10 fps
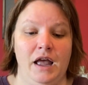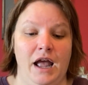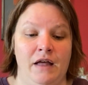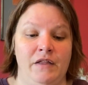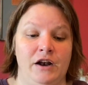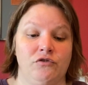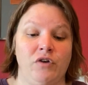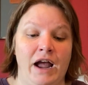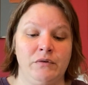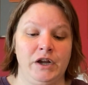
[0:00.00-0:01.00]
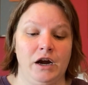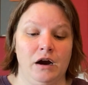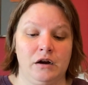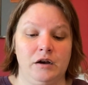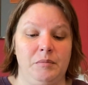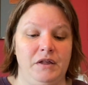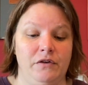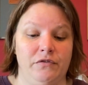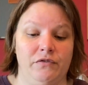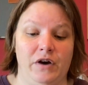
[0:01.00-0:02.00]
and then around it are gonna be the
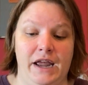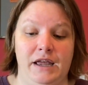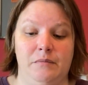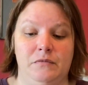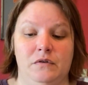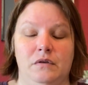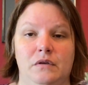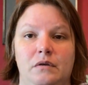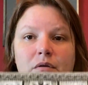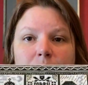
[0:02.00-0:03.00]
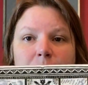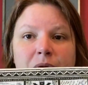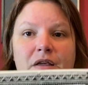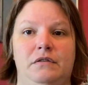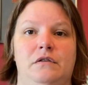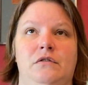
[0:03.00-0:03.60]
framed pieces.